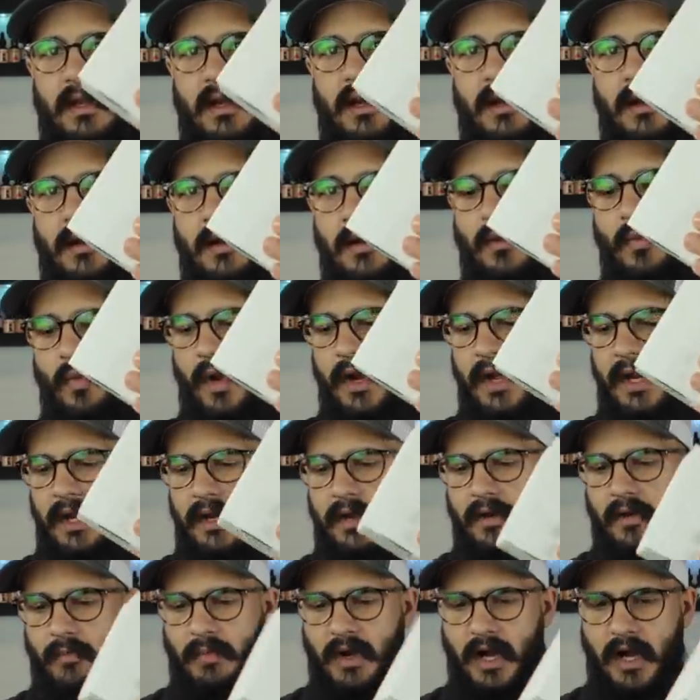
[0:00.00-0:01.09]
uh, white
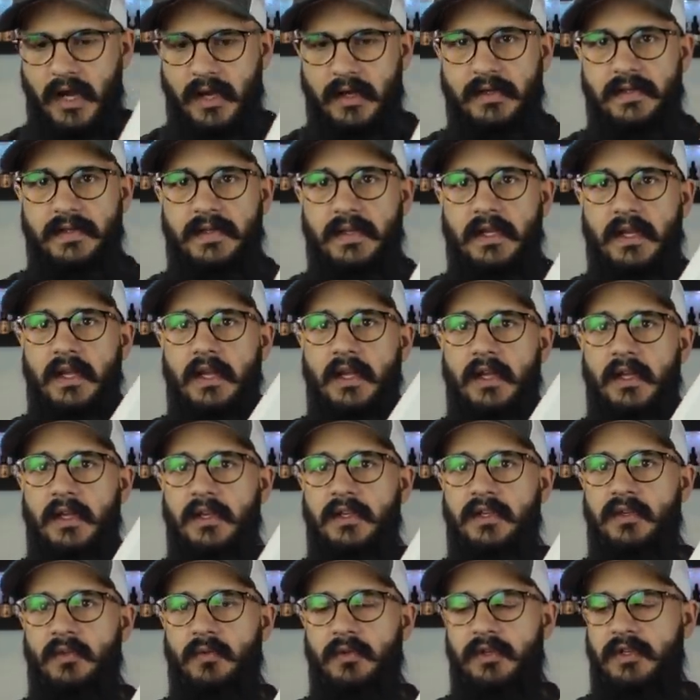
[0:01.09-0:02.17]
little box.
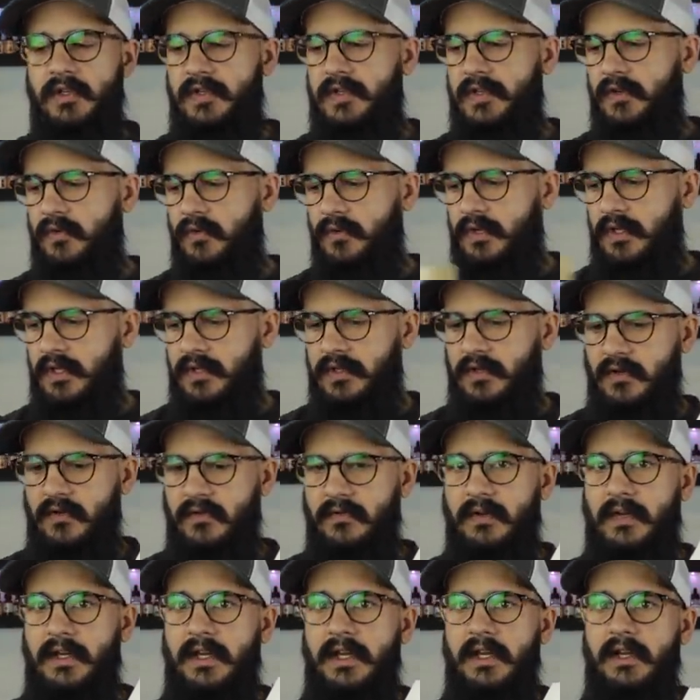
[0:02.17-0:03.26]
So we'll just scoot this
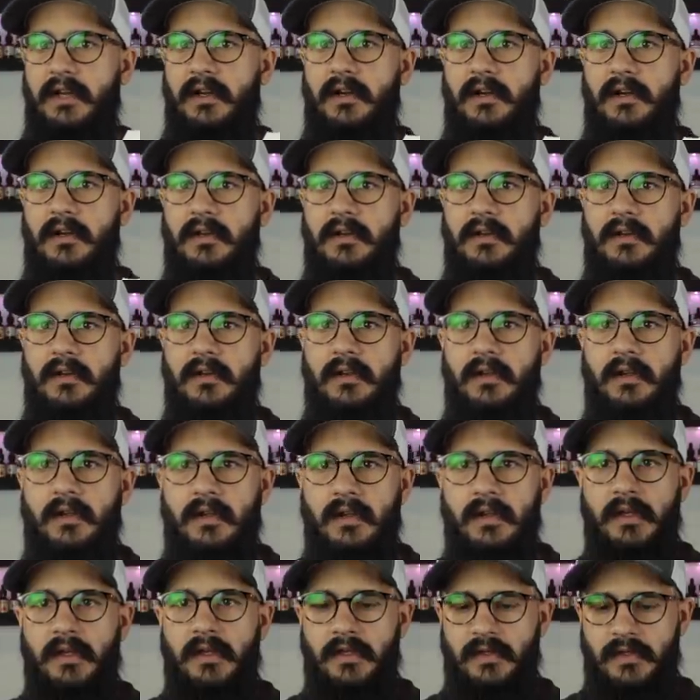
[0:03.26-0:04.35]
over here
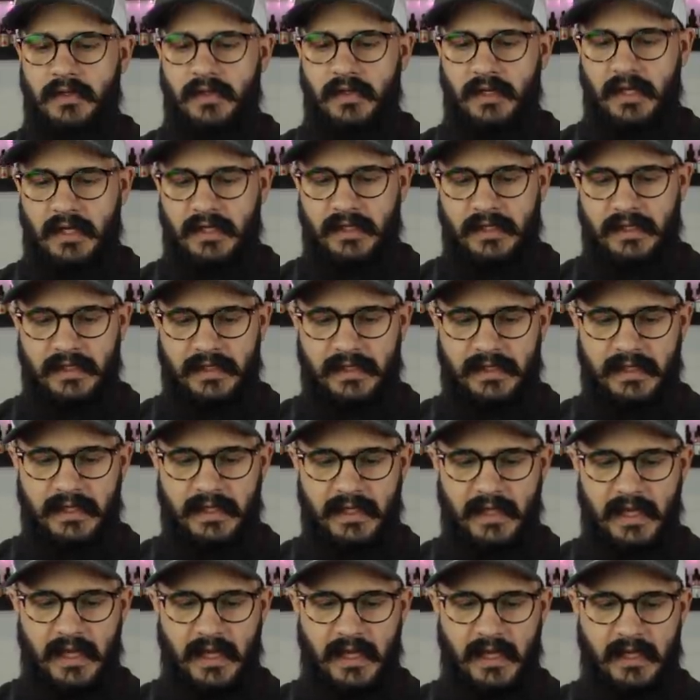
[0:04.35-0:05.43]
so you guys can see
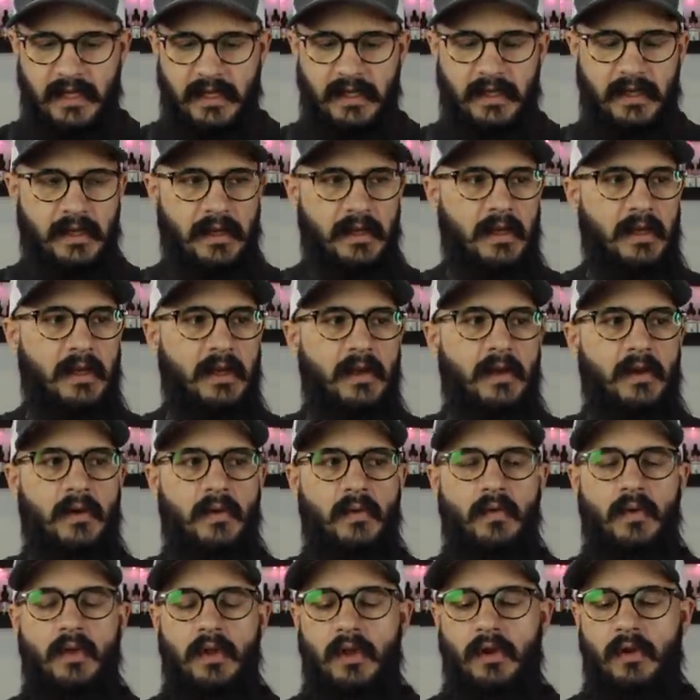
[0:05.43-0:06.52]
that.
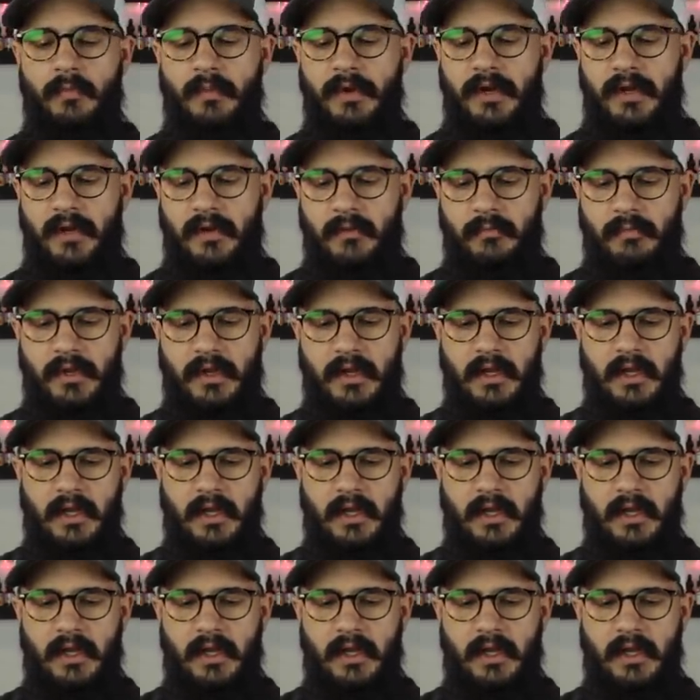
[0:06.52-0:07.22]
We'll open up